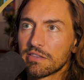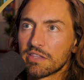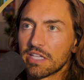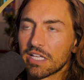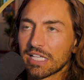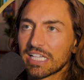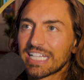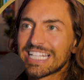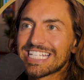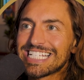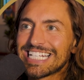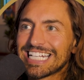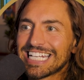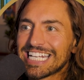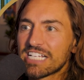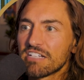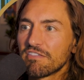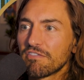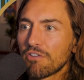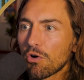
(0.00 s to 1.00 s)
The
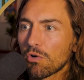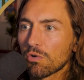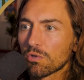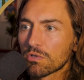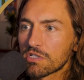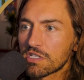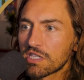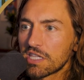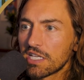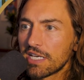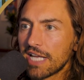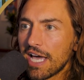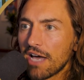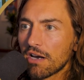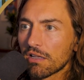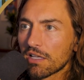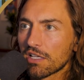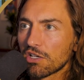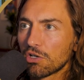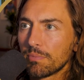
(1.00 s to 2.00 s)
lead vocals thinned out
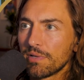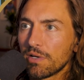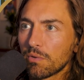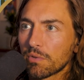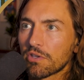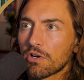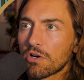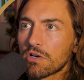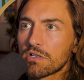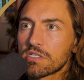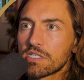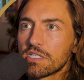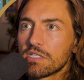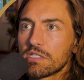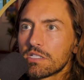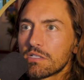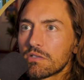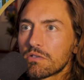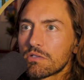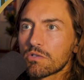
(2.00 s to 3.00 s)
a little bit with the
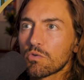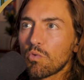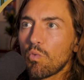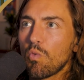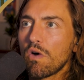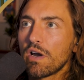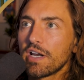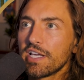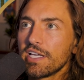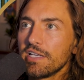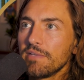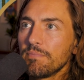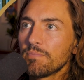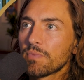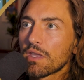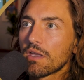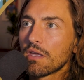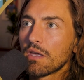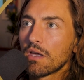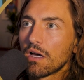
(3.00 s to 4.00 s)
RC20.
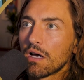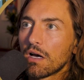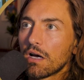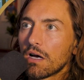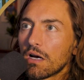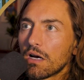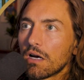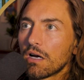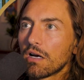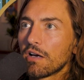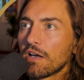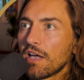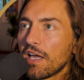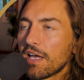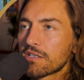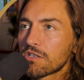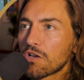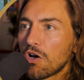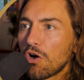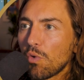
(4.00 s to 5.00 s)

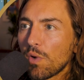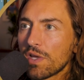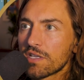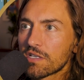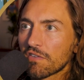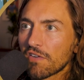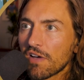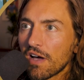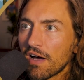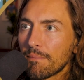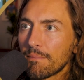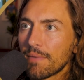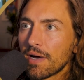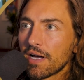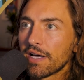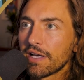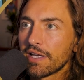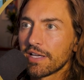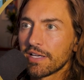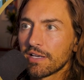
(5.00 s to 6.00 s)
As always, I've got
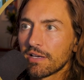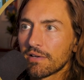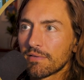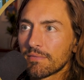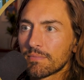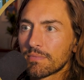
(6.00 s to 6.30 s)
my